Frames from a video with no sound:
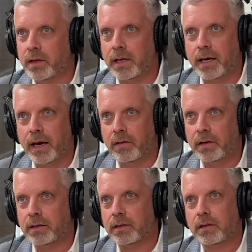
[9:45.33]
in the
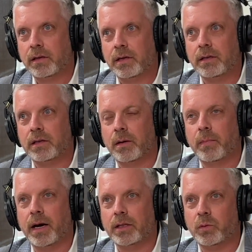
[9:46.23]
county. Can come
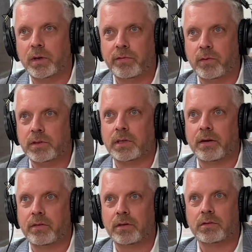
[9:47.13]
by
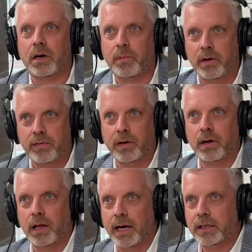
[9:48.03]
24/7 and drop off their
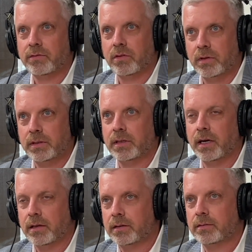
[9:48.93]
glass for recycling.